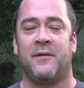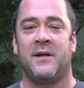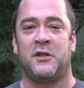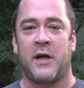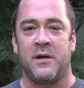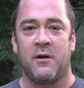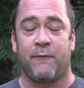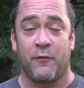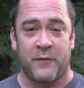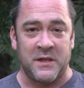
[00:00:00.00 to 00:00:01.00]
the agenda
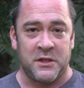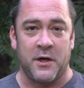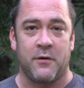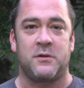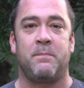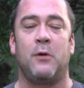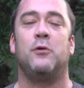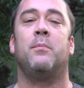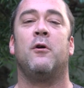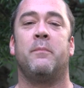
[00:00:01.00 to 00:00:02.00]
for this year's
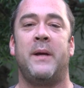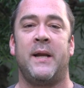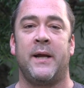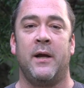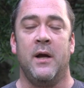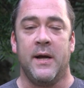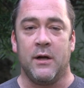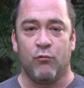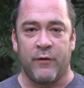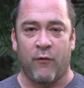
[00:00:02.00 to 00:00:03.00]
Bilderberg meeting
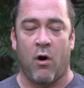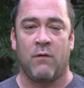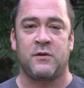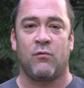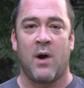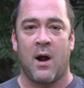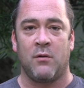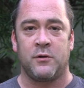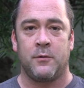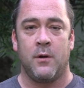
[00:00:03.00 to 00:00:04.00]
revolves
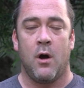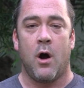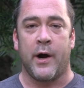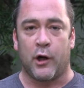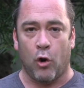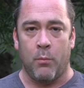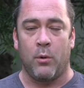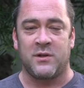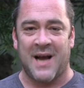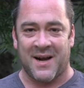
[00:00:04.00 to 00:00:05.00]
around a
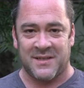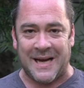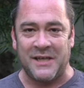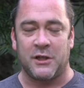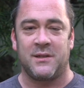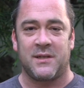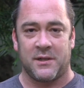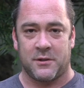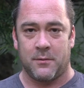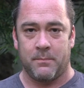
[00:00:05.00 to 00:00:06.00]
global taxation
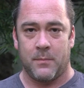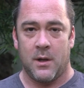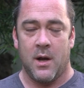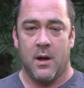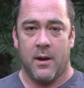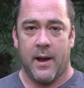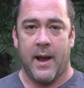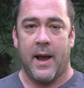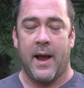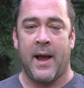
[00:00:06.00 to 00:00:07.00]
system
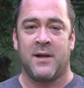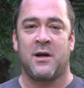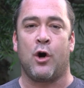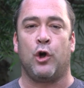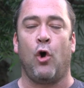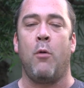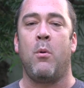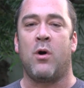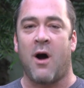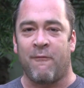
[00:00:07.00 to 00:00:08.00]
and a
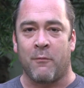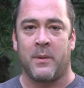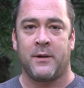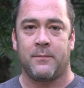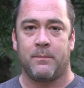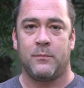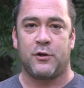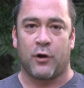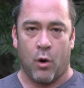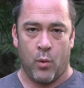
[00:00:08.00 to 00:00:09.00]
global government
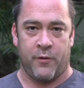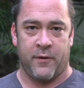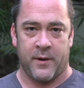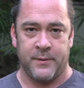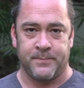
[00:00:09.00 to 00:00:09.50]
to go with it.